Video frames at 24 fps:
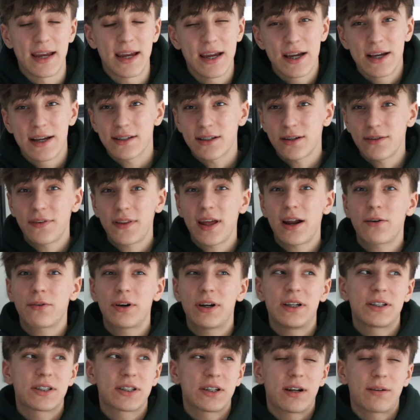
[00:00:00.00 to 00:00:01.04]
So for that
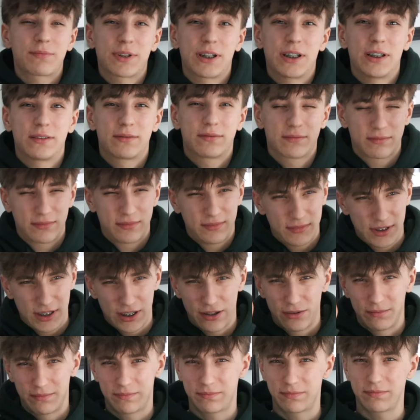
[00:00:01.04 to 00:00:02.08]
reason, I'm gonna, you
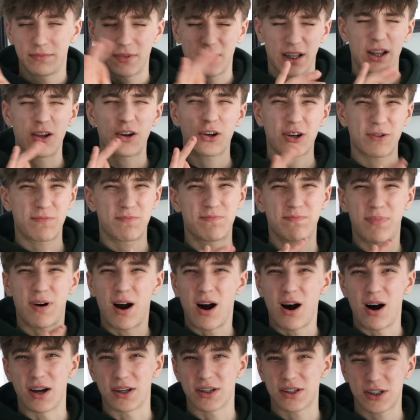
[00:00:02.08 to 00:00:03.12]
know, look
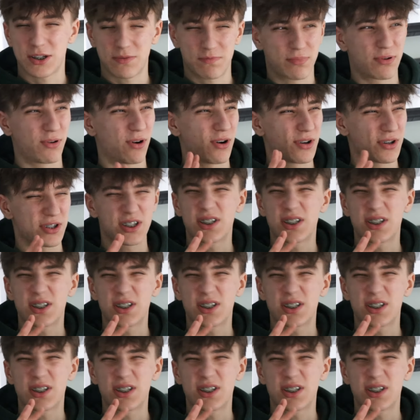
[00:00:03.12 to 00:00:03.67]
past Prost,